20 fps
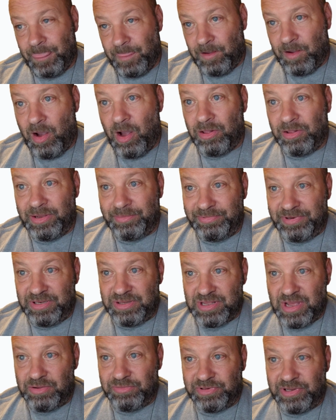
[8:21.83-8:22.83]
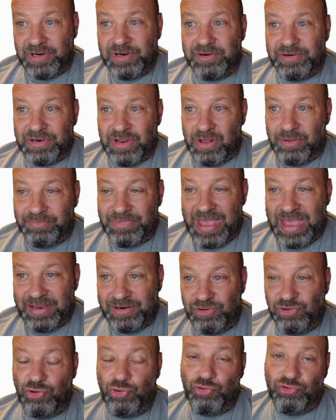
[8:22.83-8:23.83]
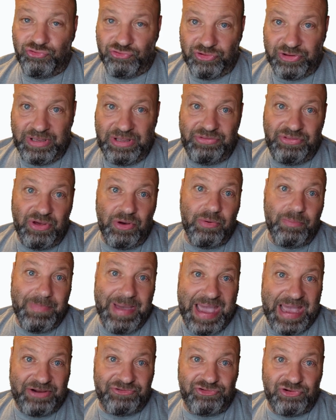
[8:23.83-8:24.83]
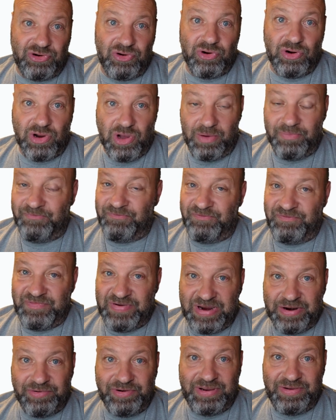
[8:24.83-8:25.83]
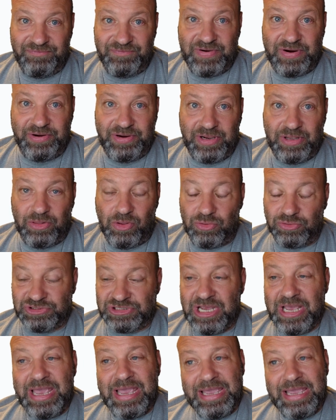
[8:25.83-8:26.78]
Call up Discount Tire and tell them that, and usually they'll match it or come very, very close.